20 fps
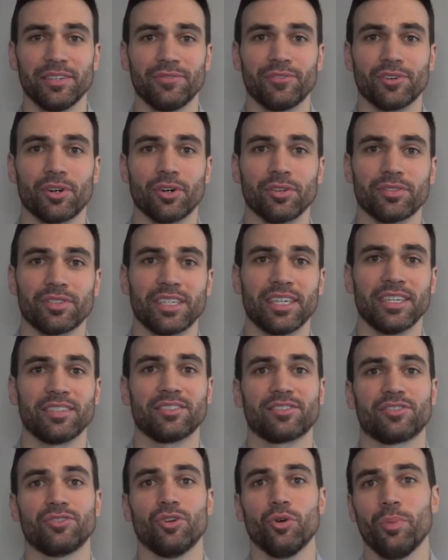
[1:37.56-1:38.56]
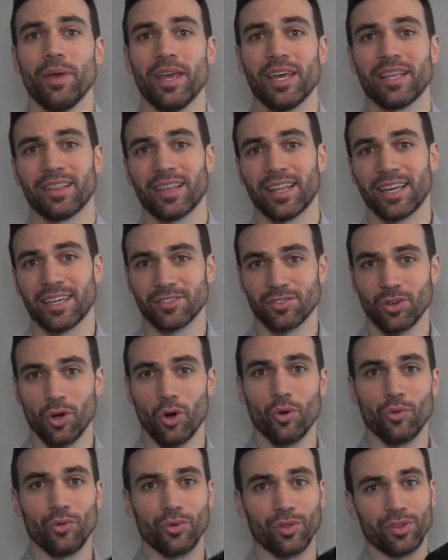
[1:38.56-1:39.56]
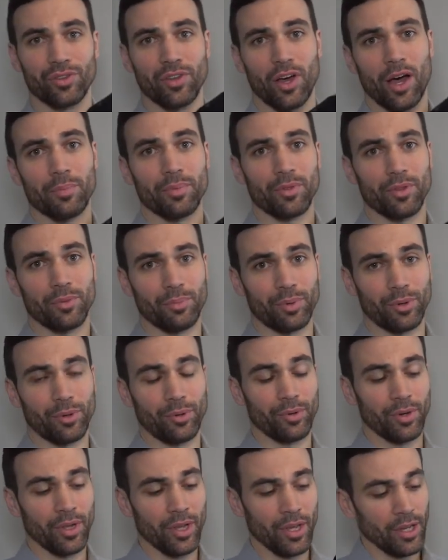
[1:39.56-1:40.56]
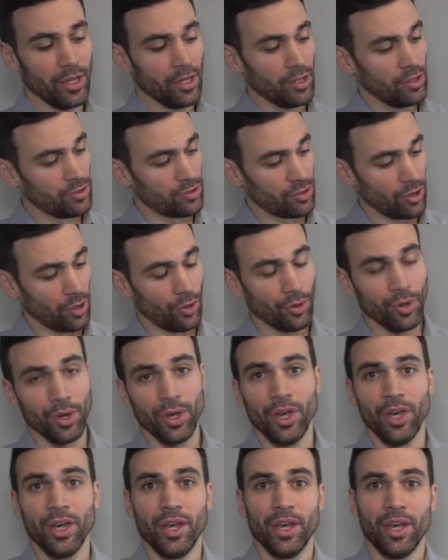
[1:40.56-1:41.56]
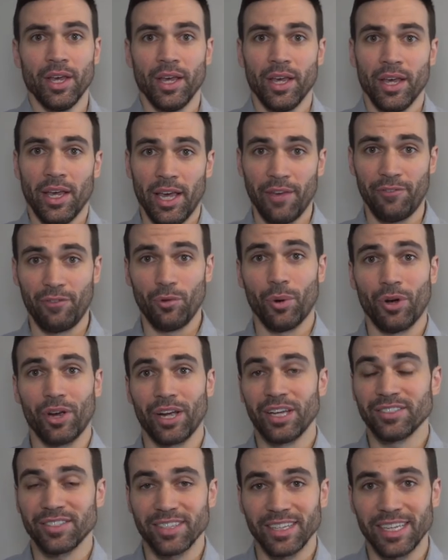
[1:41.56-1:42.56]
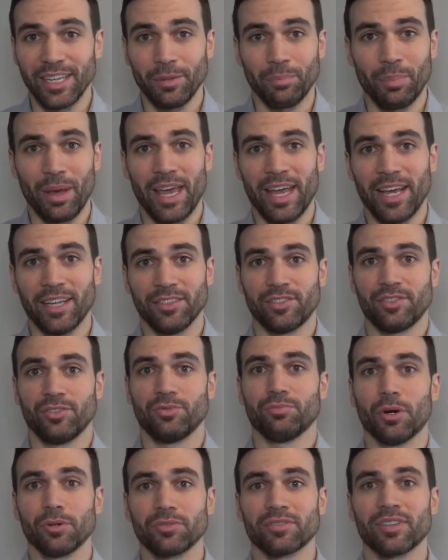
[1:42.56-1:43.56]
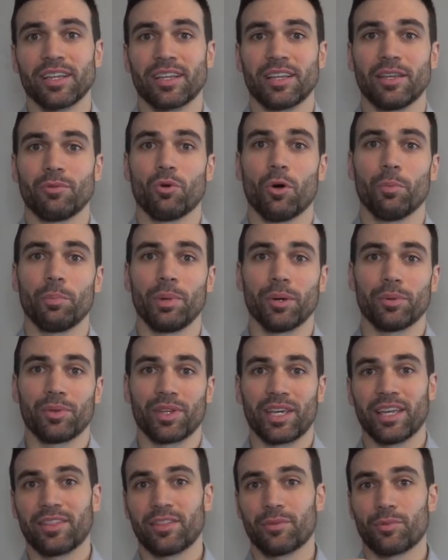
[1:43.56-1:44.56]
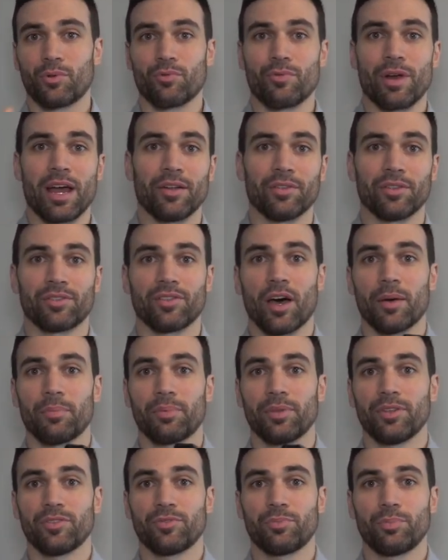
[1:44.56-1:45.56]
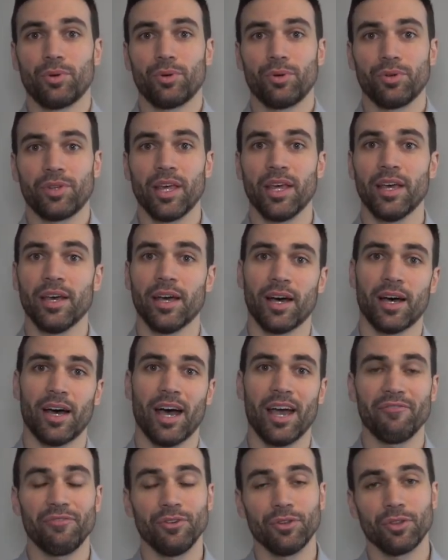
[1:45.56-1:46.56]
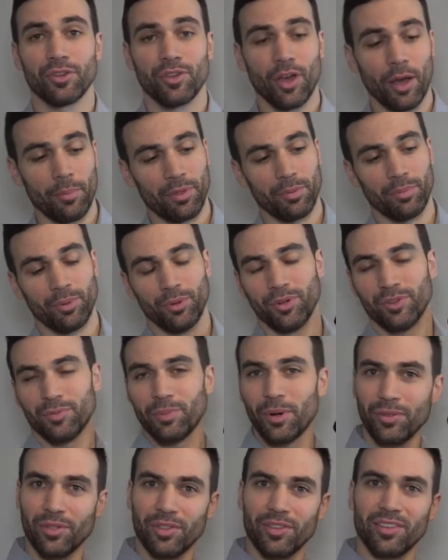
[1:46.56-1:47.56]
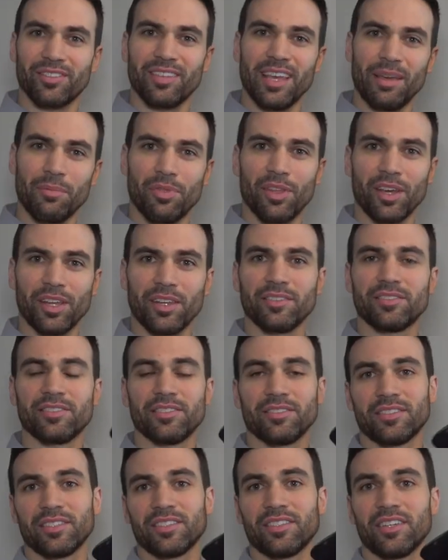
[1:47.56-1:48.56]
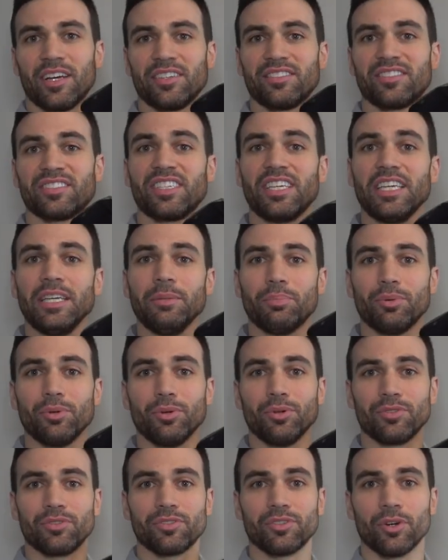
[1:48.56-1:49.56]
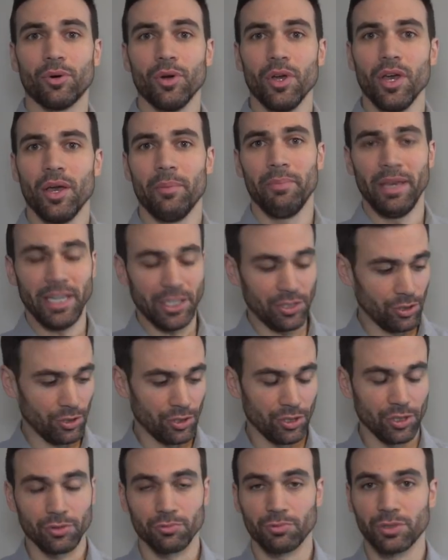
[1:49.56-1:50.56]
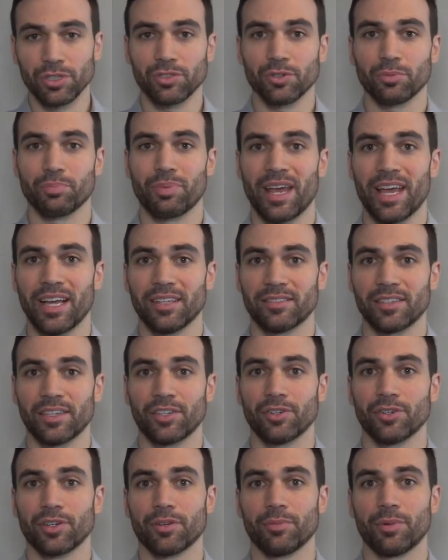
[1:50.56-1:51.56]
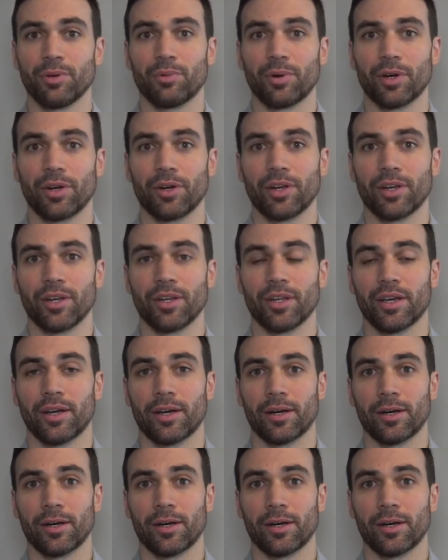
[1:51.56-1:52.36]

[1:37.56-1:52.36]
difficult to get snow pant legs over the top of the boot. So, if you wear insulated pants, you most likely won't be able to get them around the top of this boot. I feel the top of the boot is about the same thickness as a ski boot. So make sure your winter pants that you're gonna be wearing